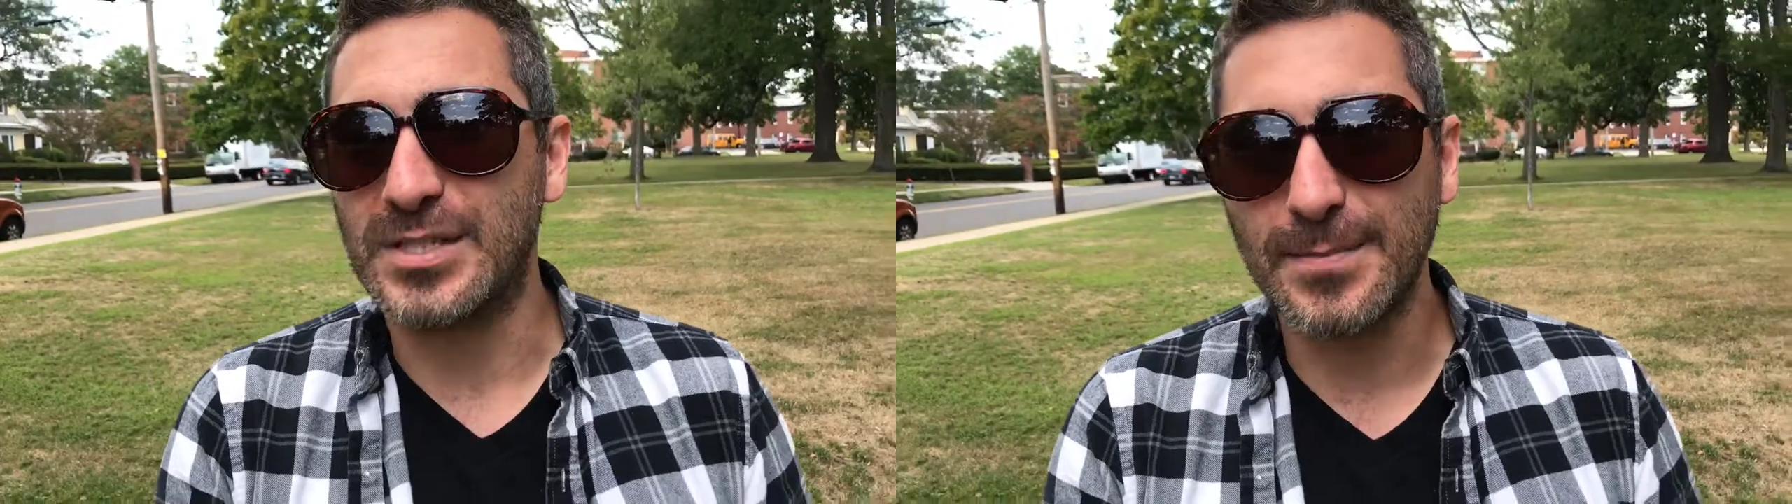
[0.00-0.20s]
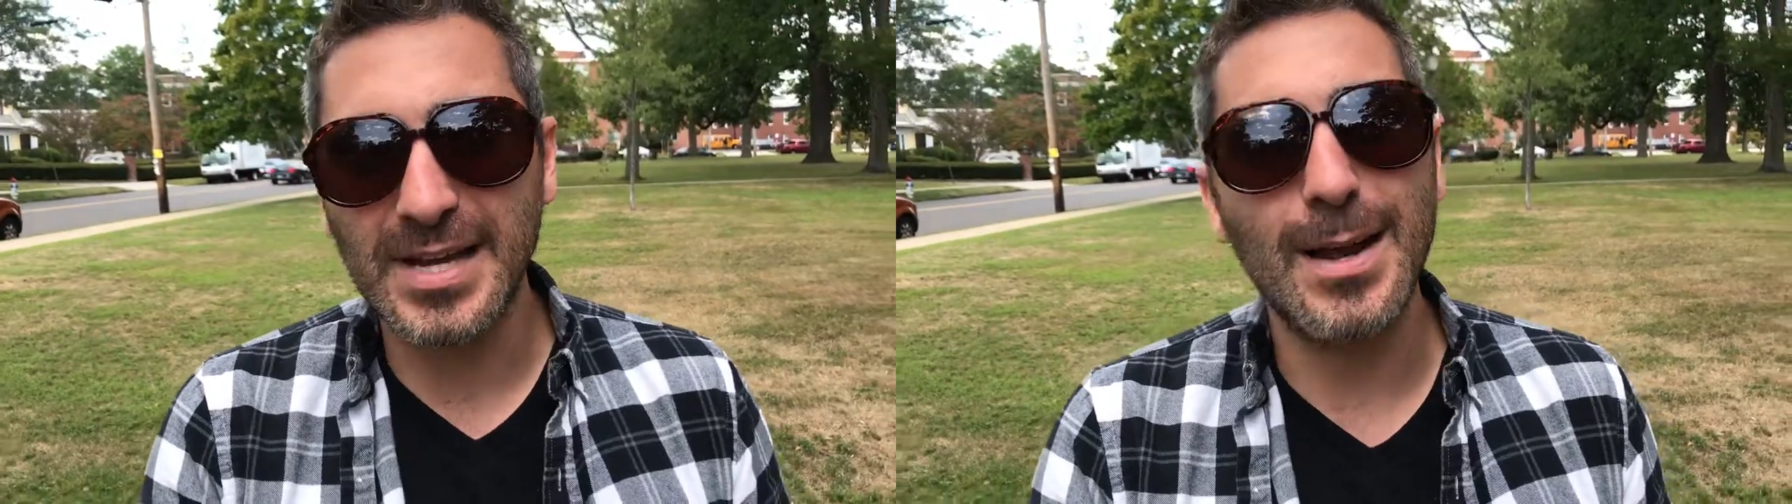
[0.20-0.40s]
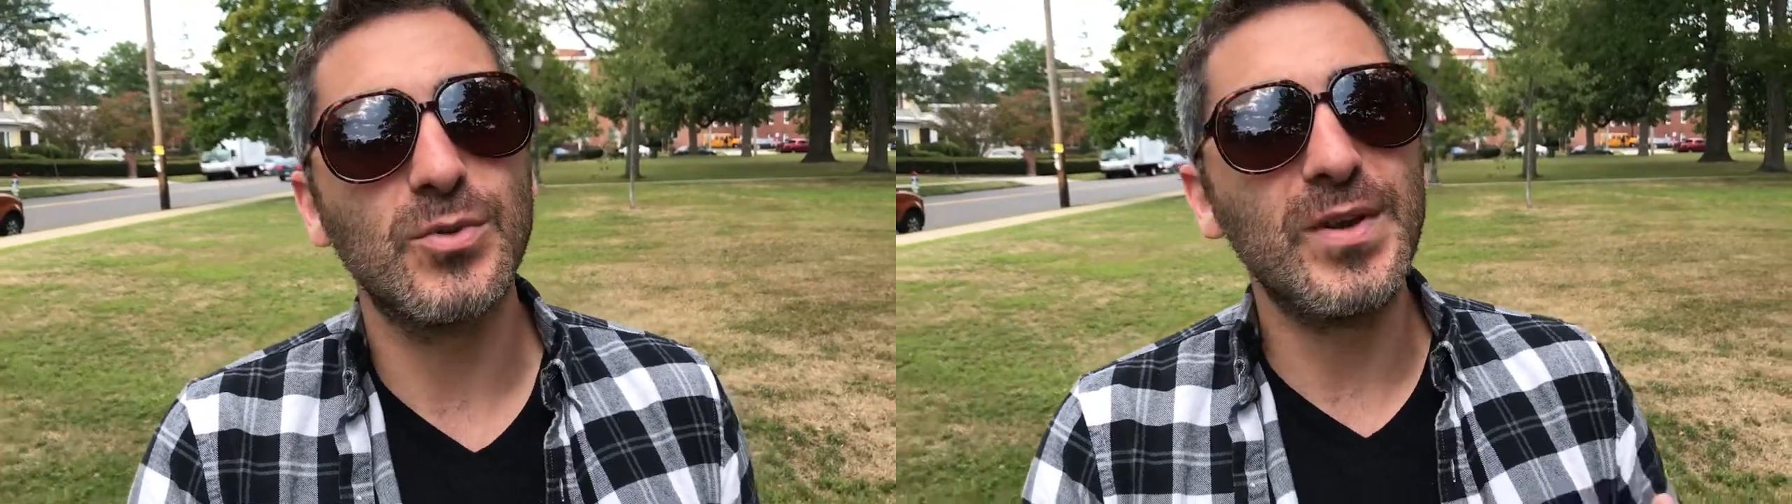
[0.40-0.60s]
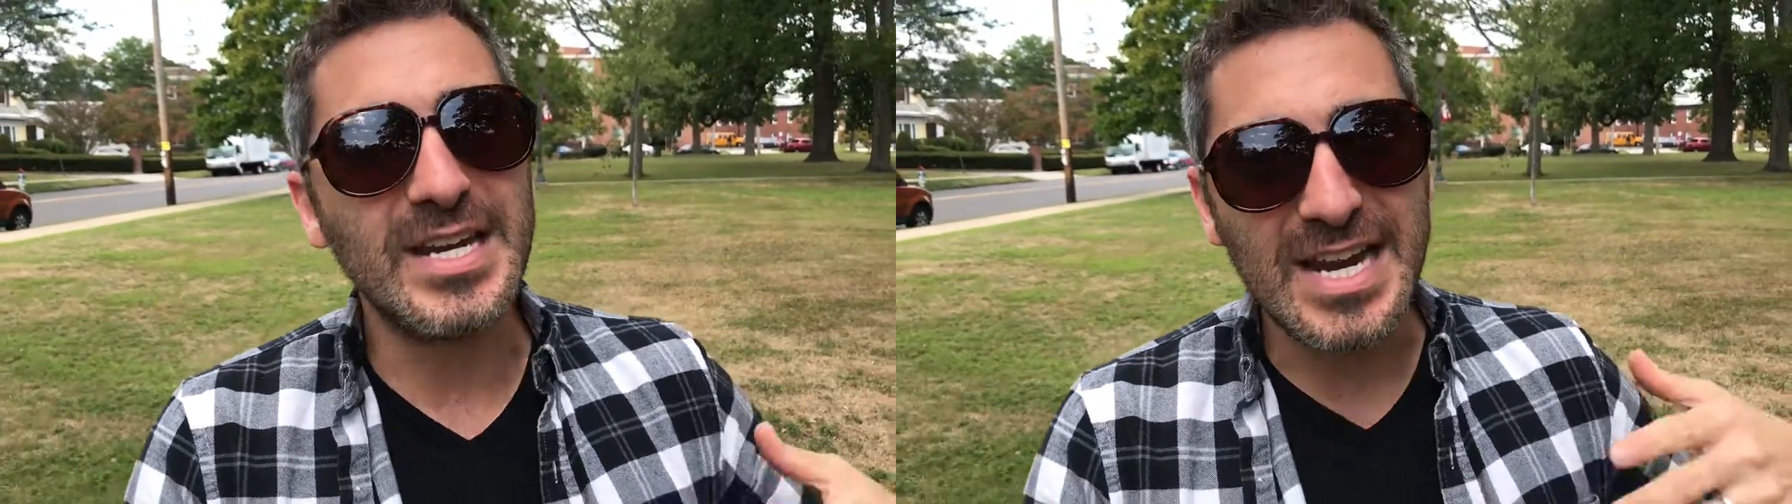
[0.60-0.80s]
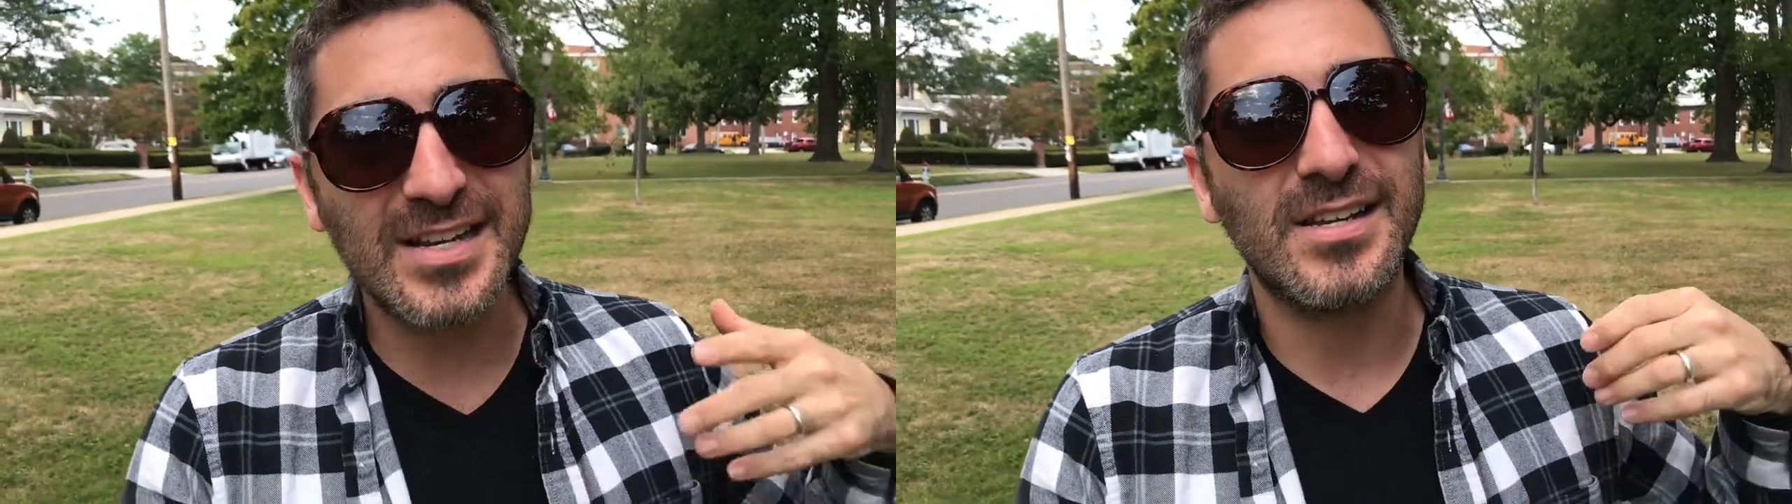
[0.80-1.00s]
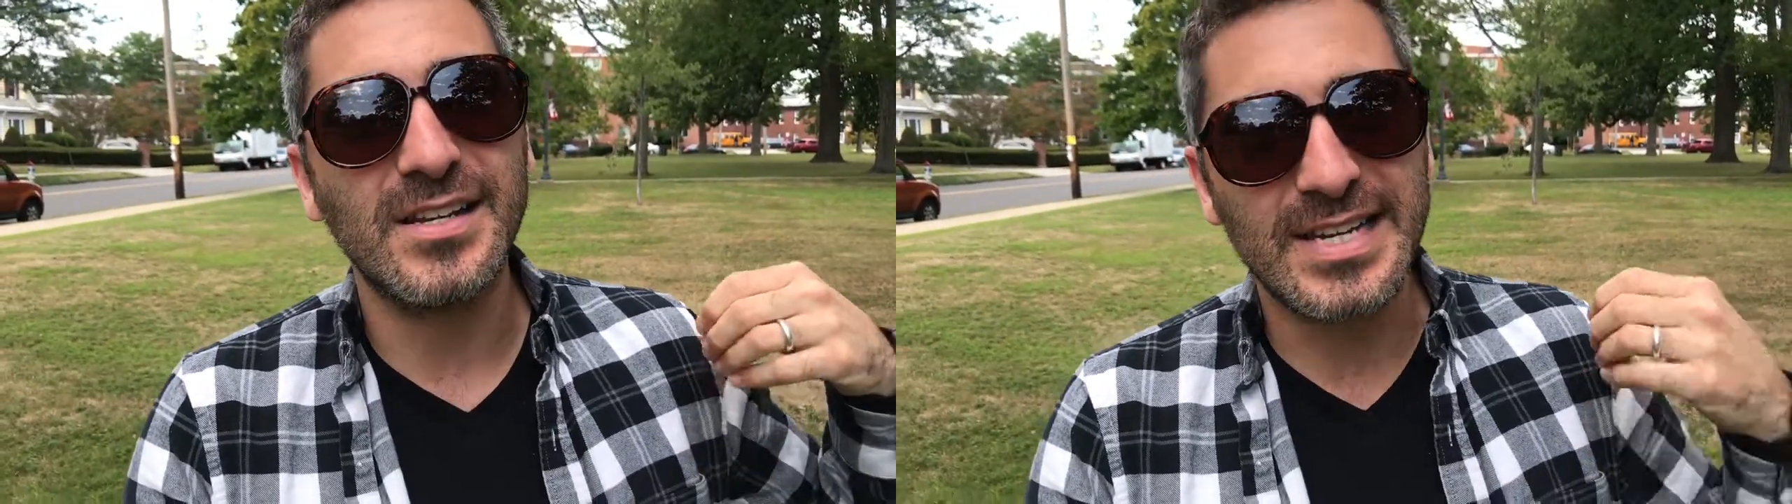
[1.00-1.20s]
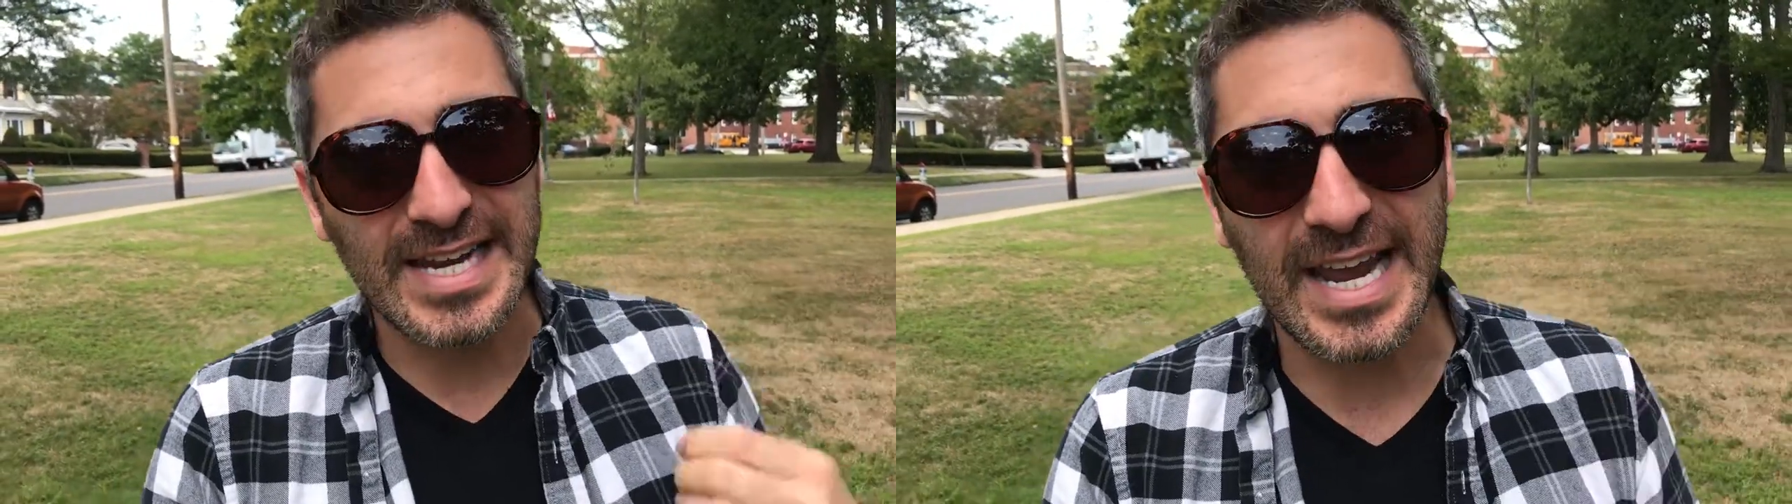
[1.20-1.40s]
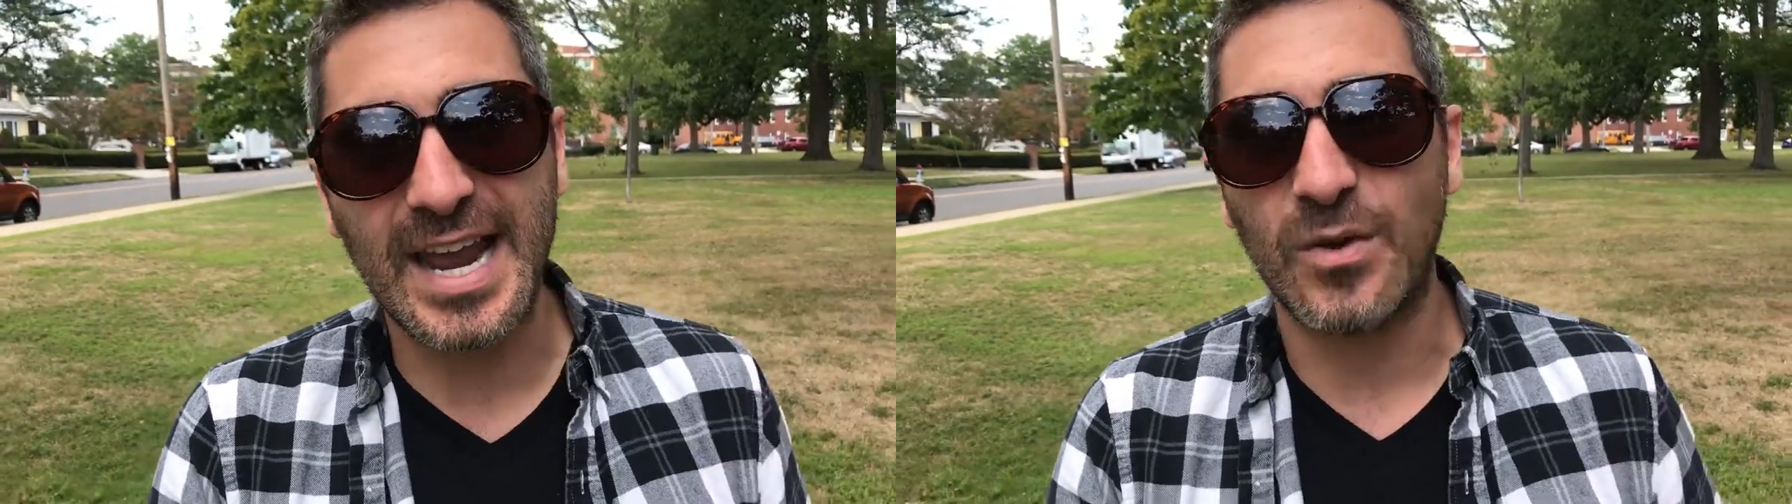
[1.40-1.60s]
Sometimes we need to
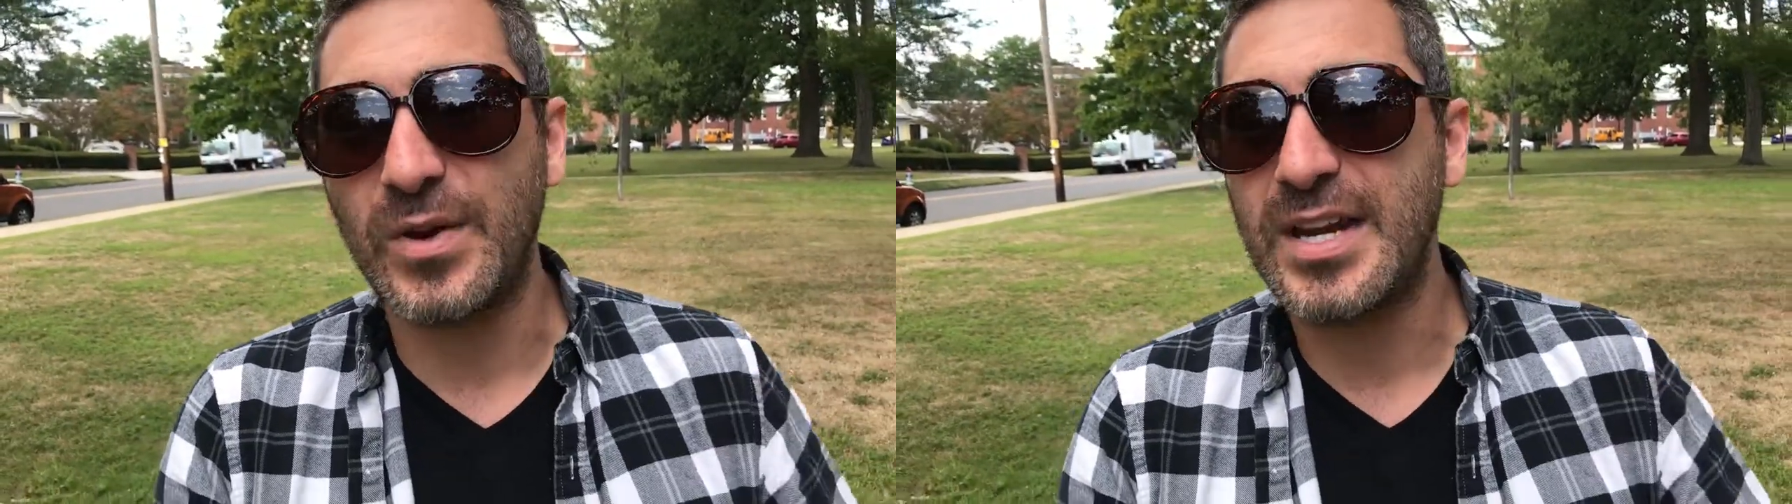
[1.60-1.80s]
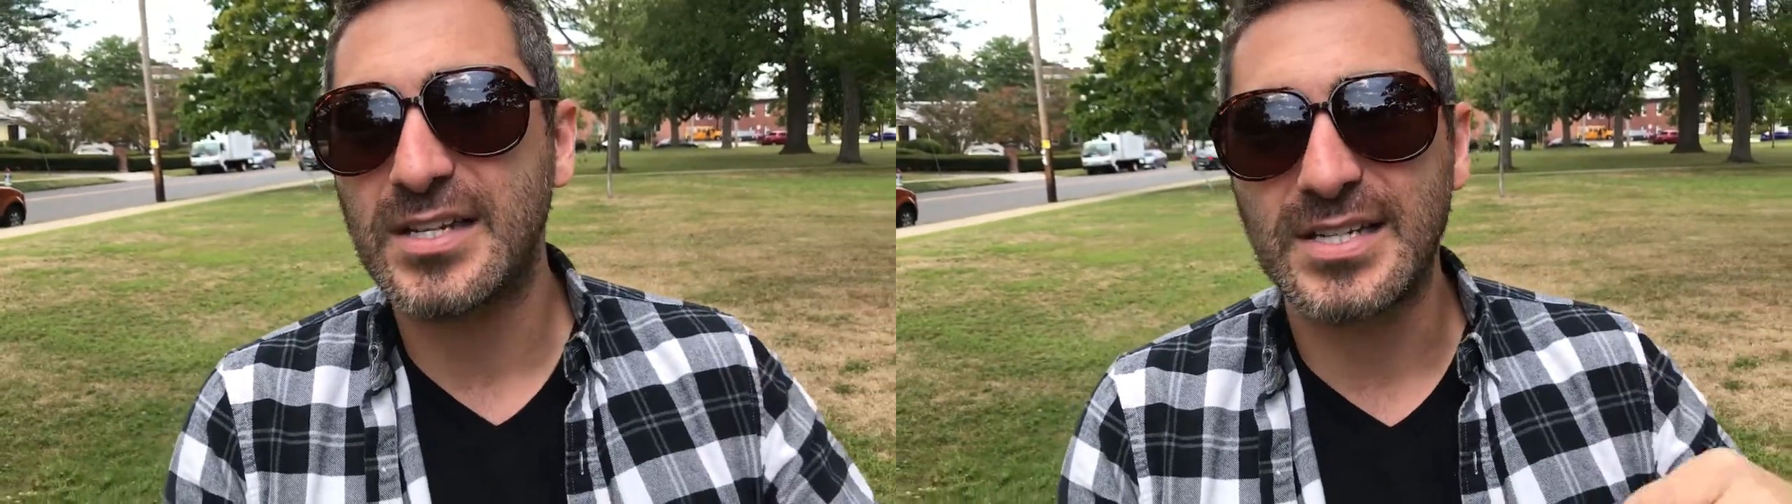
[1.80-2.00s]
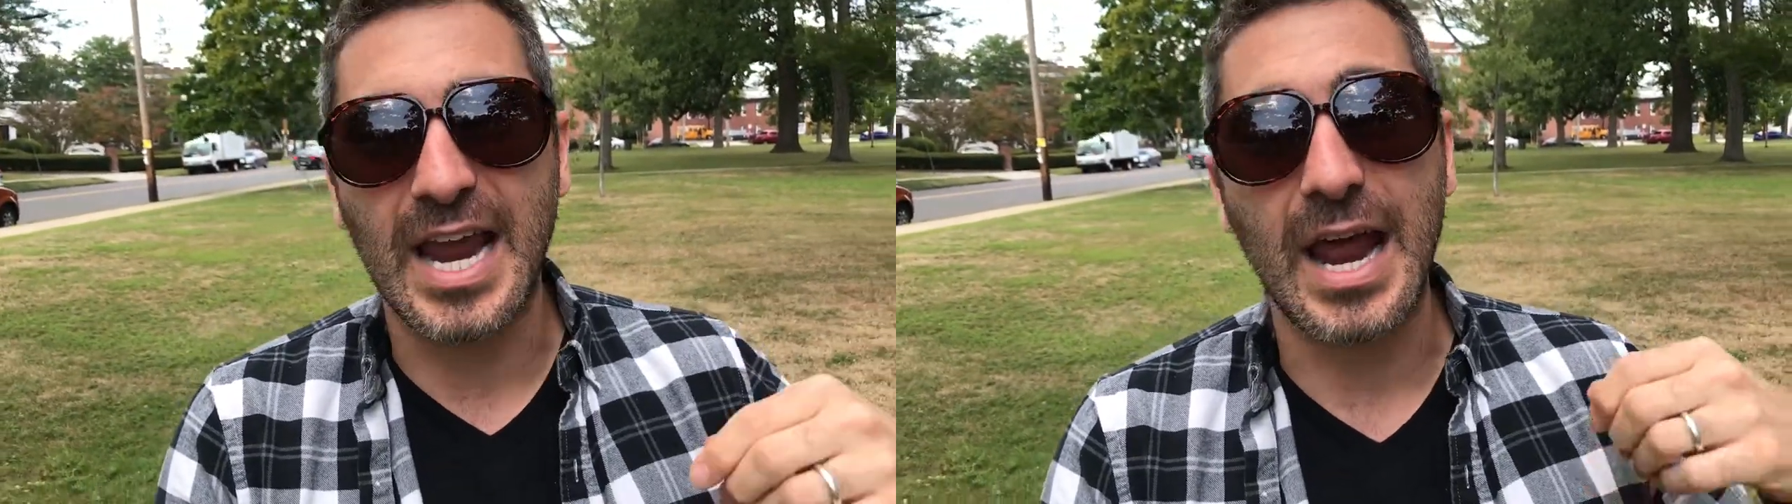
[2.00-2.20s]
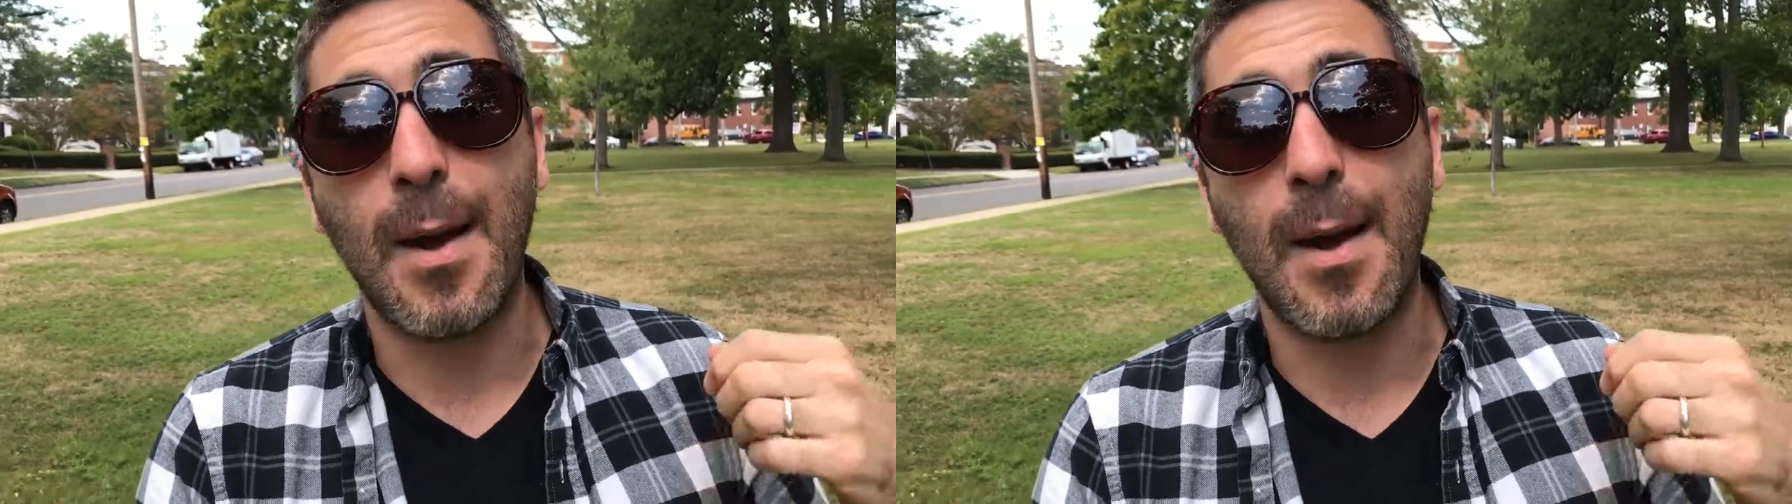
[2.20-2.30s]
dig in and we need to say,